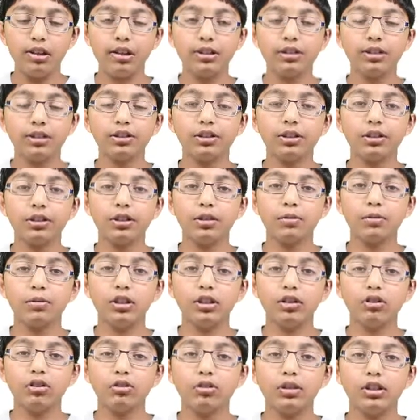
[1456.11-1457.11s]
This is going to
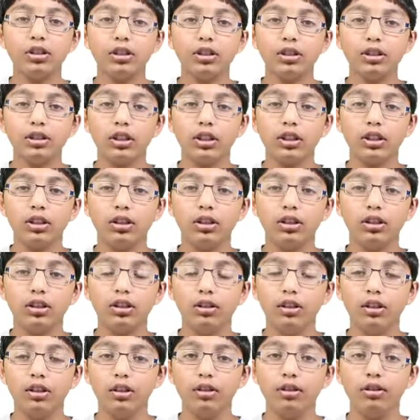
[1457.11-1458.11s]
be used inside
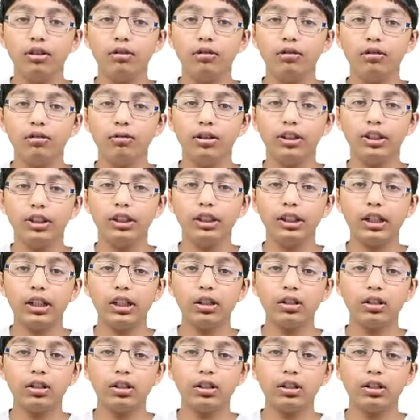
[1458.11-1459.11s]
the
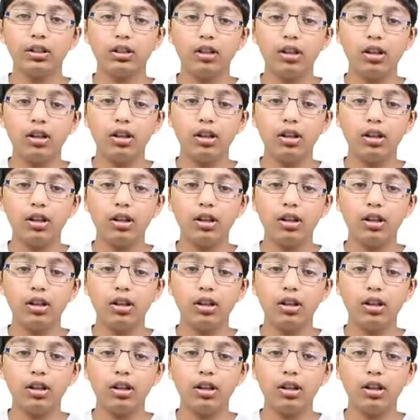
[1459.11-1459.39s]
reset